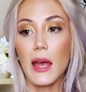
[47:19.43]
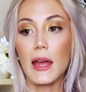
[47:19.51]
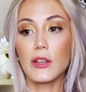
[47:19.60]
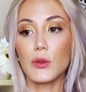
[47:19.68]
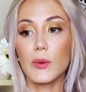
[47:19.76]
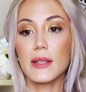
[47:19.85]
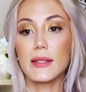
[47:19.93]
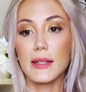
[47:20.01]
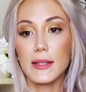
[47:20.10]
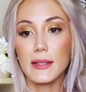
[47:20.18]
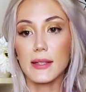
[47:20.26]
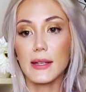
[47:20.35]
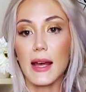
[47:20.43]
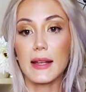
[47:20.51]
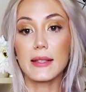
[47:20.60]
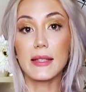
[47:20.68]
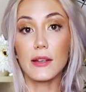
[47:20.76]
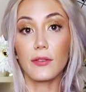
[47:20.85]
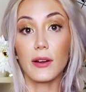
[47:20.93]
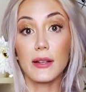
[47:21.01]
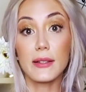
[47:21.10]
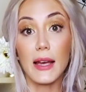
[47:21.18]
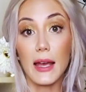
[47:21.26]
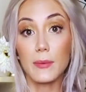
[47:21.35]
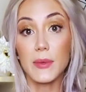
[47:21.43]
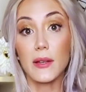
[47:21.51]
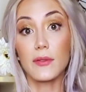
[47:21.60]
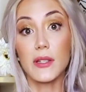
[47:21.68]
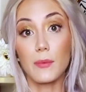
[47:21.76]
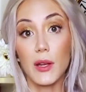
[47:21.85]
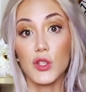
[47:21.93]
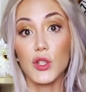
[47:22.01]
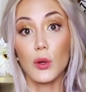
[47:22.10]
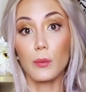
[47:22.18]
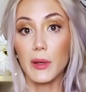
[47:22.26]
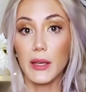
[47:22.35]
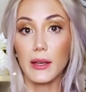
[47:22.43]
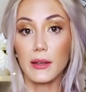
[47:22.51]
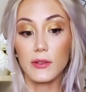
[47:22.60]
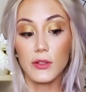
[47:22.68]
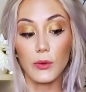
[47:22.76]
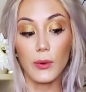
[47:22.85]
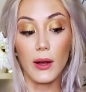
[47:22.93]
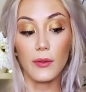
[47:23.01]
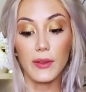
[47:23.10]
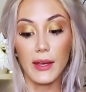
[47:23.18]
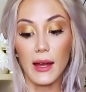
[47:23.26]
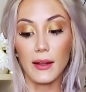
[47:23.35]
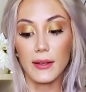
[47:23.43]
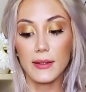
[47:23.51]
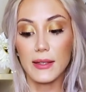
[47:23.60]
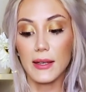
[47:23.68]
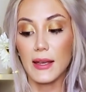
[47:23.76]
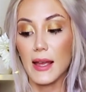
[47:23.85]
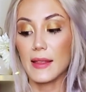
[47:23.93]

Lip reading: and you existed as different types of dimensional beings throughout the galaxy.